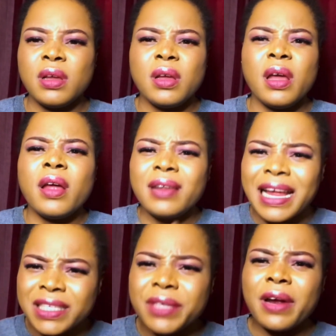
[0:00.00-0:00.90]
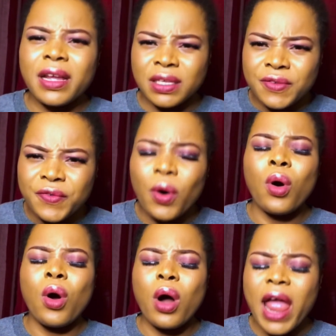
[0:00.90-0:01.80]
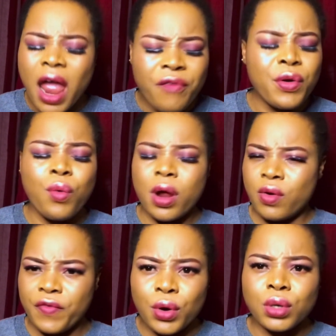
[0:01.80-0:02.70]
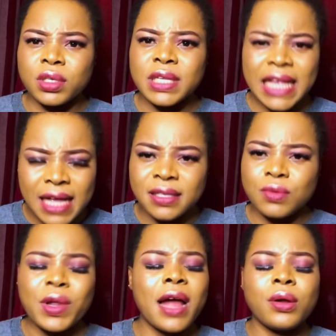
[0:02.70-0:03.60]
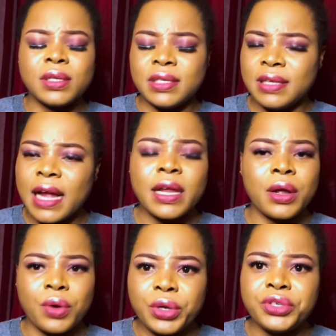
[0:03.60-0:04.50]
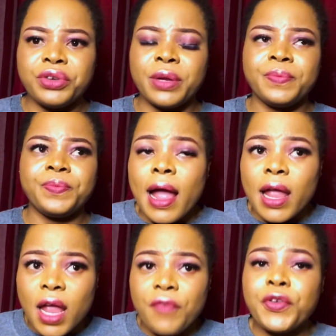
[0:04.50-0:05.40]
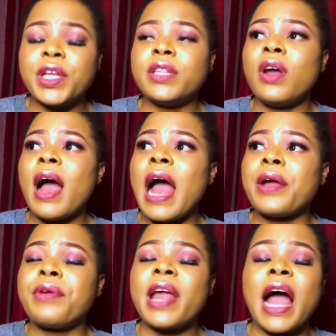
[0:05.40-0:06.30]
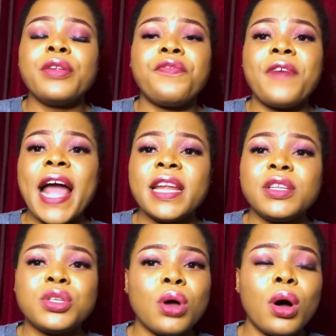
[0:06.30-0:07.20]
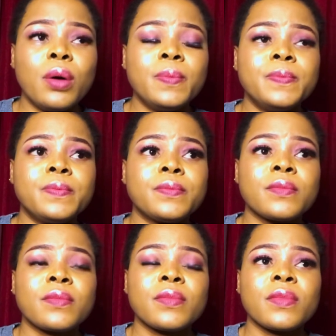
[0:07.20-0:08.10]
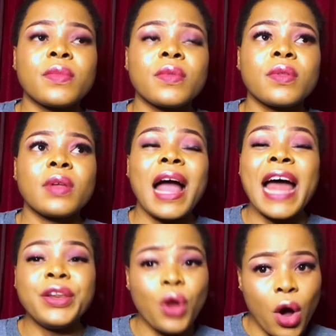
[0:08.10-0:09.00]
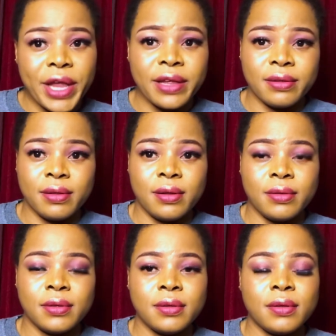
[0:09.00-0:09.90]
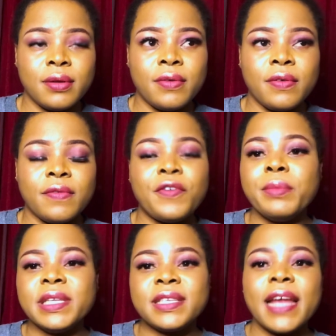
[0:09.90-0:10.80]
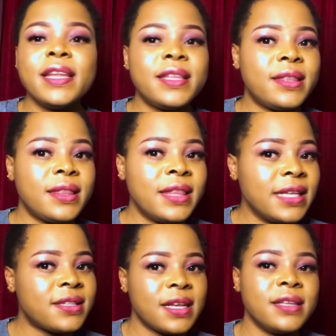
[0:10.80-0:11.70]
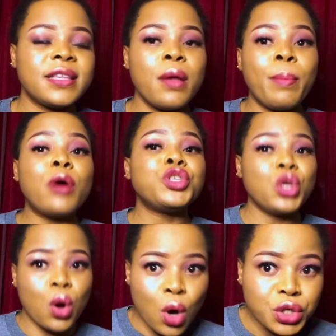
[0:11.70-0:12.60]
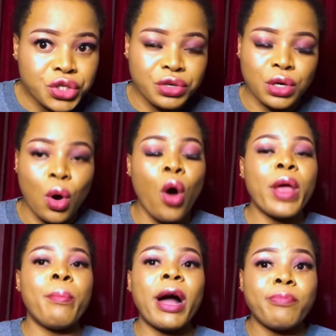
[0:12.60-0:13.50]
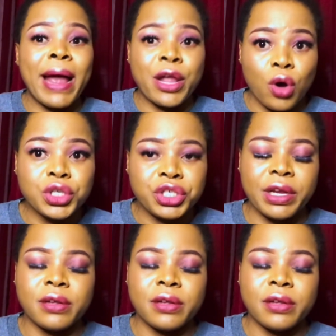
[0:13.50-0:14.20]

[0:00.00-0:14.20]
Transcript: Nigeria is for every one of us. Yes, we cannot deny the country. If you did not agree and you find it so annoying for me saying these things about your country or about my country,